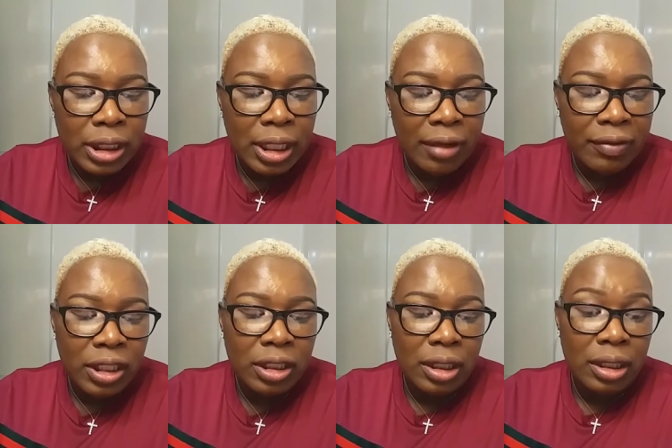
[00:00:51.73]

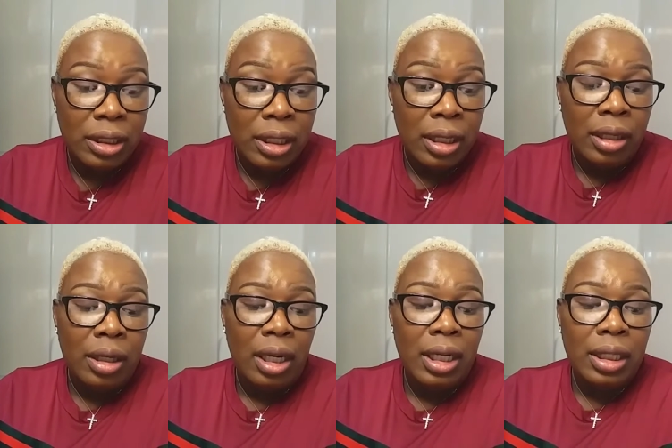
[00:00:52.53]
salvation
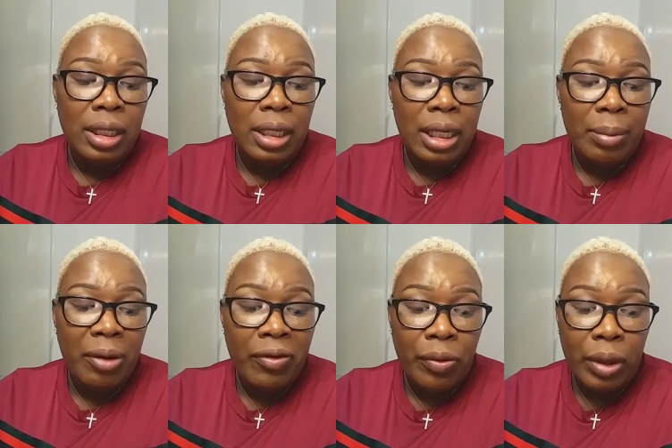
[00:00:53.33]
and in the name
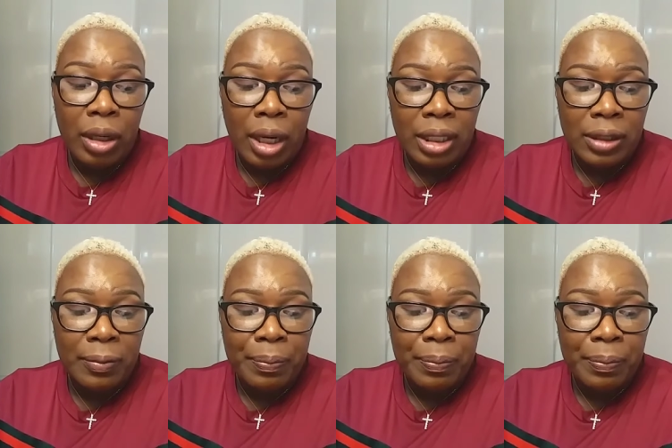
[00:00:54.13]
of our God